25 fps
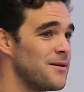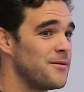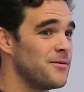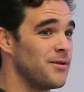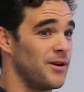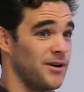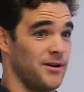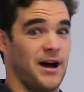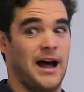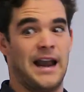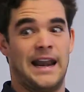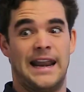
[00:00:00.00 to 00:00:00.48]

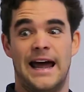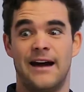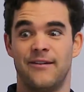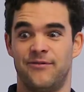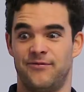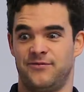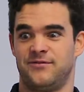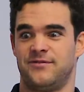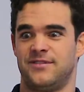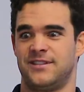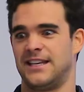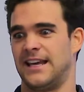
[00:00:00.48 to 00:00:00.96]
I
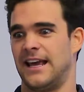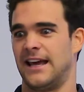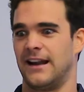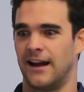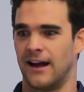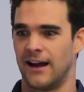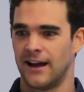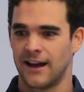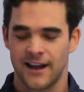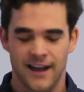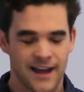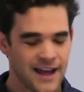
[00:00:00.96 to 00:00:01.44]
love
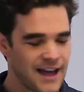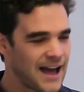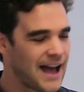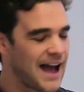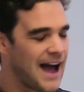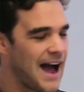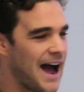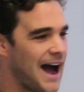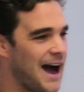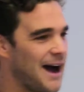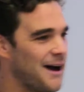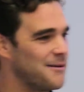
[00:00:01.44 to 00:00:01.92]
Sienna.
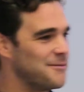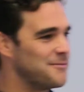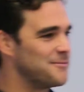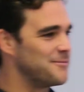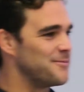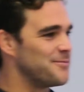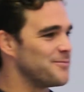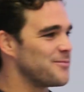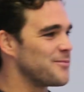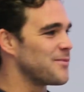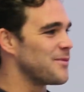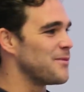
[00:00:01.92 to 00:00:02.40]

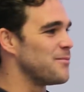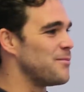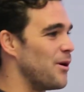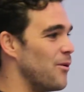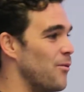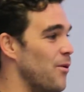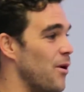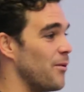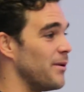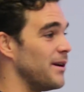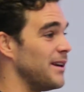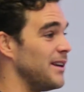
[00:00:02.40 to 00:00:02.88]

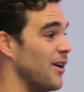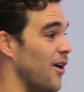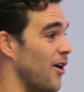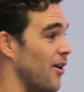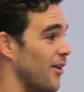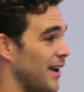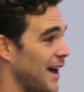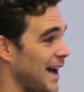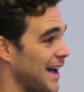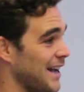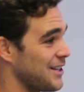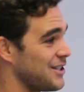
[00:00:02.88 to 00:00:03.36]
But what we
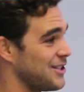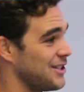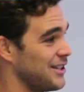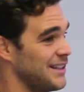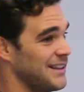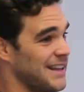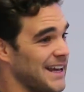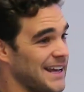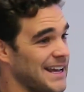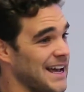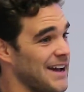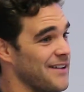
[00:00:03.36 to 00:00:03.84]
got,
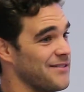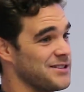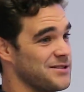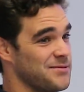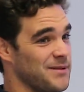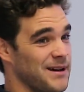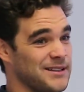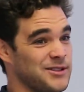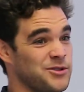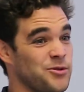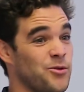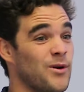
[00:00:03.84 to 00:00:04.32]
actually, they gave us
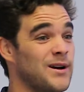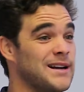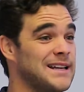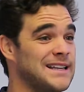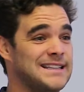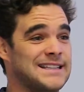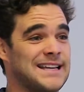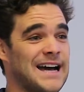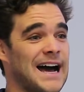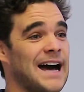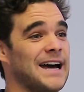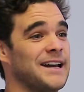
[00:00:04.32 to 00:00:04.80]
about
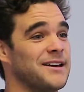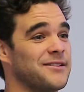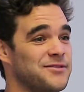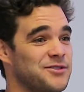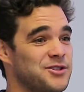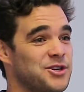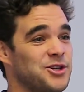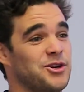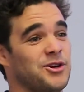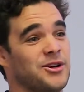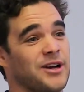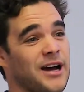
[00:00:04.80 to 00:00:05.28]
20 tonne of
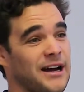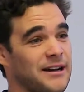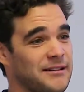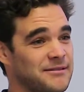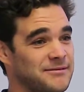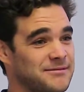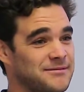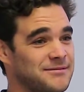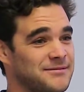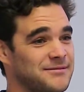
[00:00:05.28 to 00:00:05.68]
tuna.